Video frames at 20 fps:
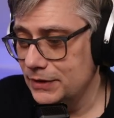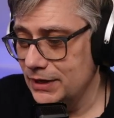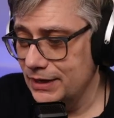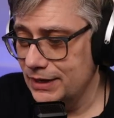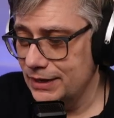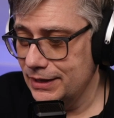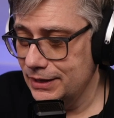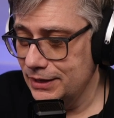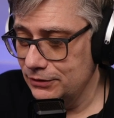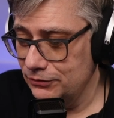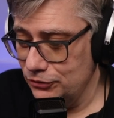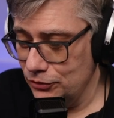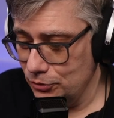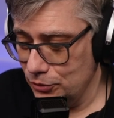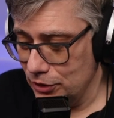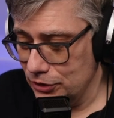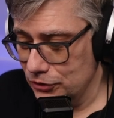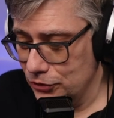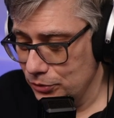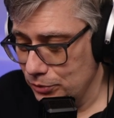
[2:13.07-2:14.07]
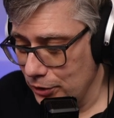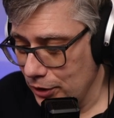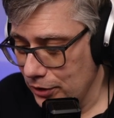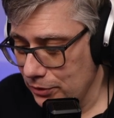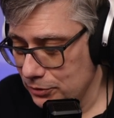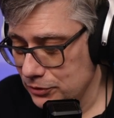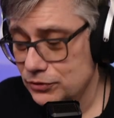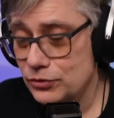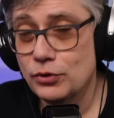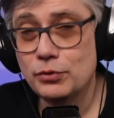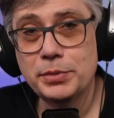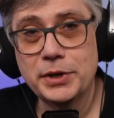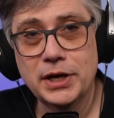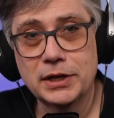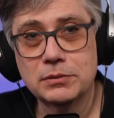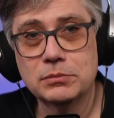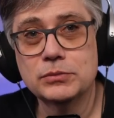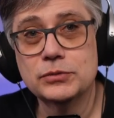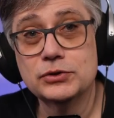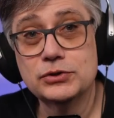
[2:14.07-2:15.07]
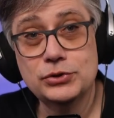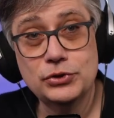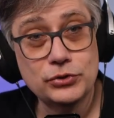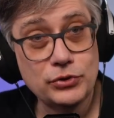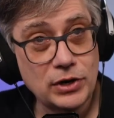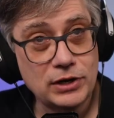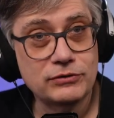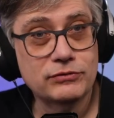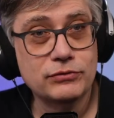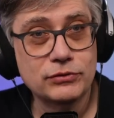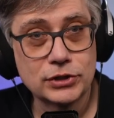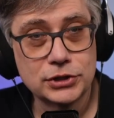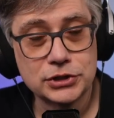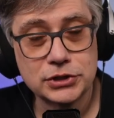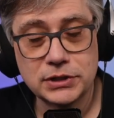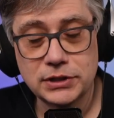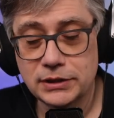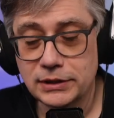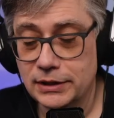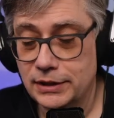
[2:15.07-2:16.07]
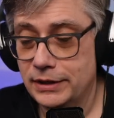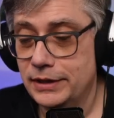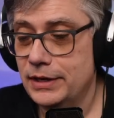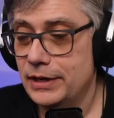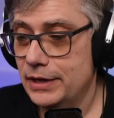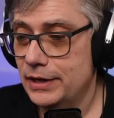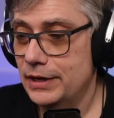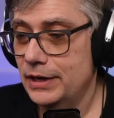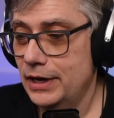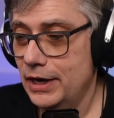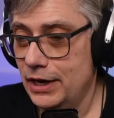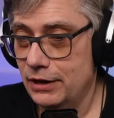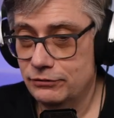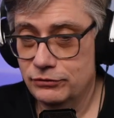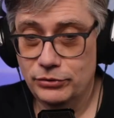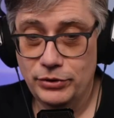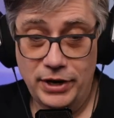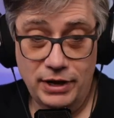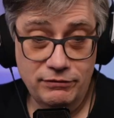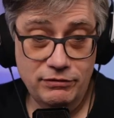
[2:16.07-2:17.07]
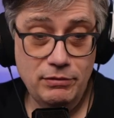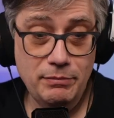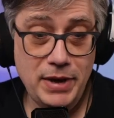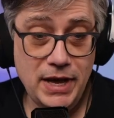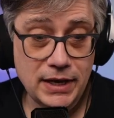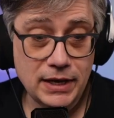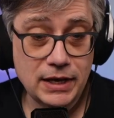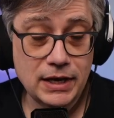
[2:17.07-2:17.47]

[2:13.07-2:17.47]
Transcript: Uh, if you want to work with Dolby Atmos, you unfortunately have to have a Mac.